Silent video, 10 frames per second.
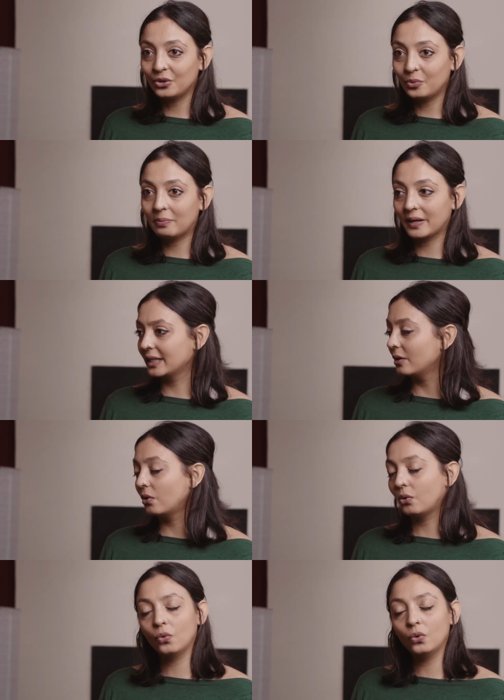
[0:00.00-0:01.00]
good with Bharatanatyam.
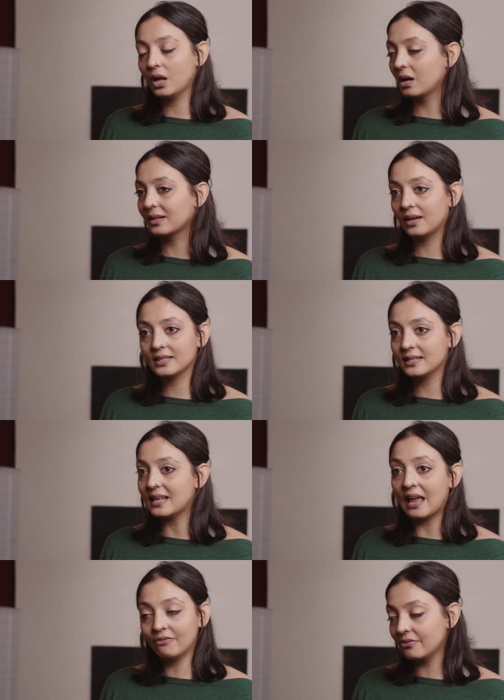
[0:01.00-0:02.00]
All, all our
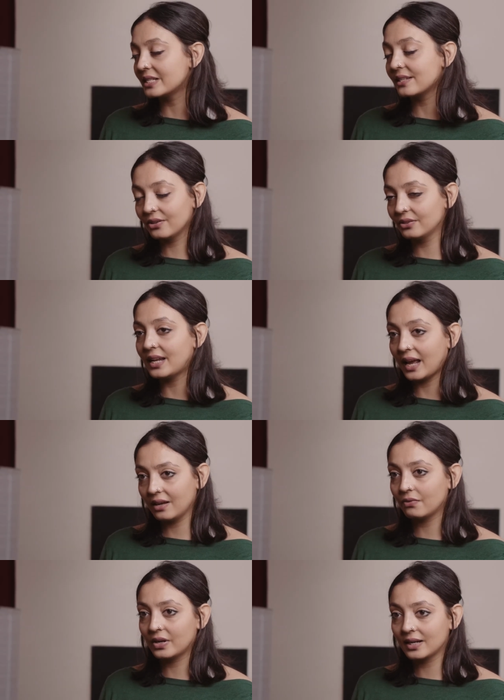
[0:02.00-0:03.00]
classes, every single
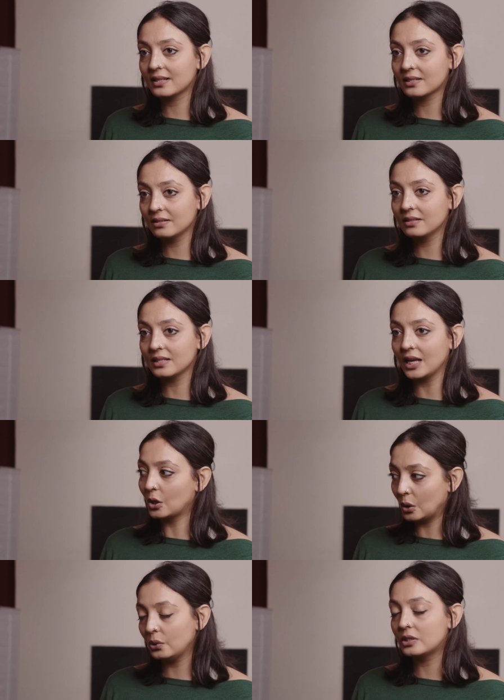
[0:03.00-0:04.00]
day of rehearsals
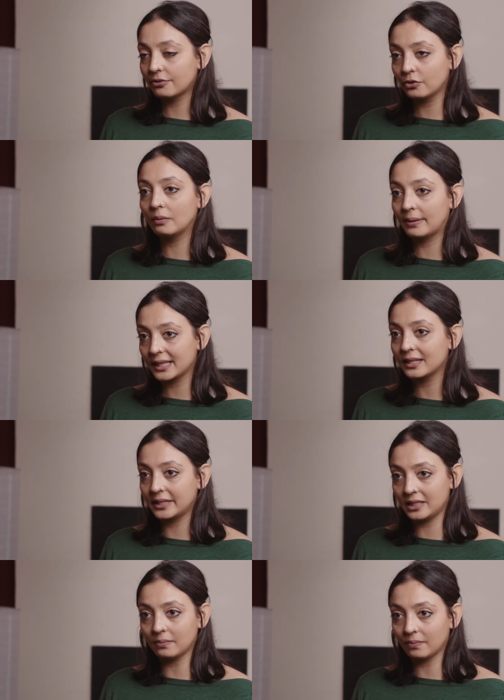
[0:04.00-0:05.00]
includes full
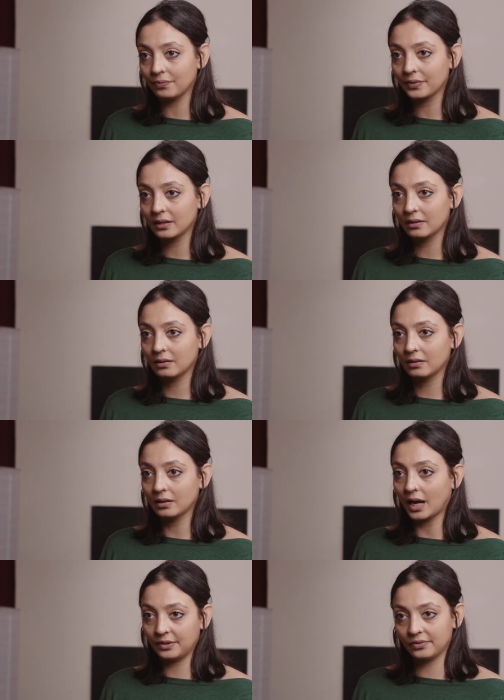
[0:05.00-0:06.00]
Bharatanatyam
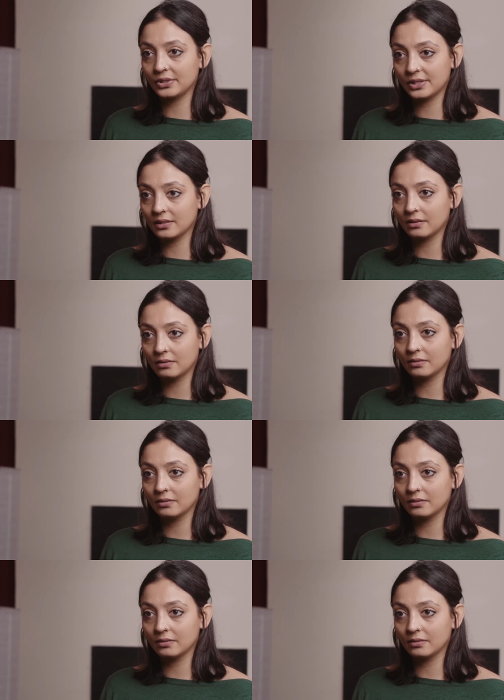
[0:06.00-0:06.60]
adavus.